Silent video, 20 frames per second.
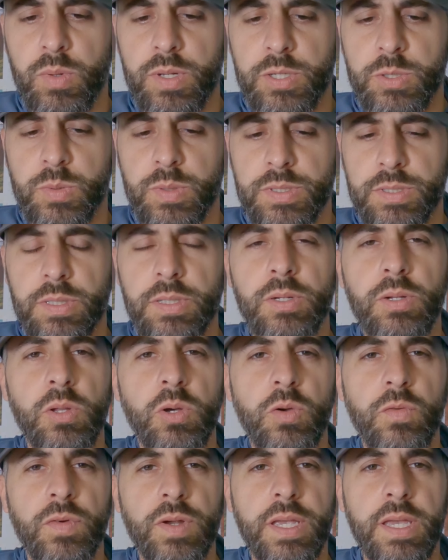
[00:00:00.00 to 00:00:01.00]
which was a little
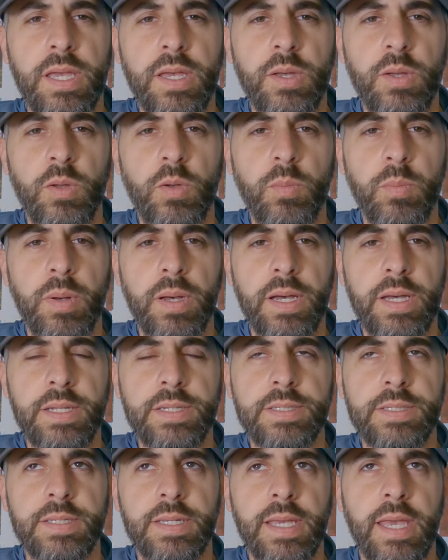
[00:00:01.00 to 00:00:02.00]
overkill,
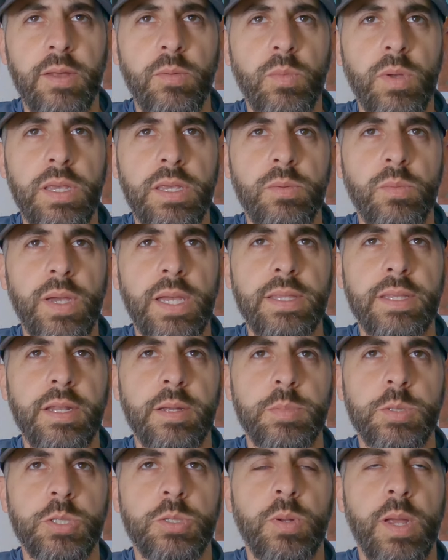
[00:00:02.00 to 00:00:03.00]
but again, we ended
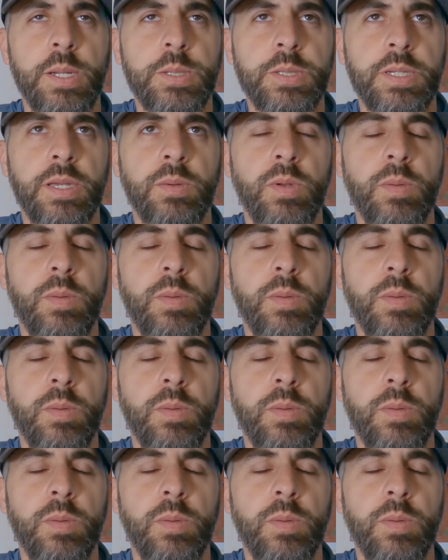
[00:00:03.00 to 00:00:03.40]
up stretching.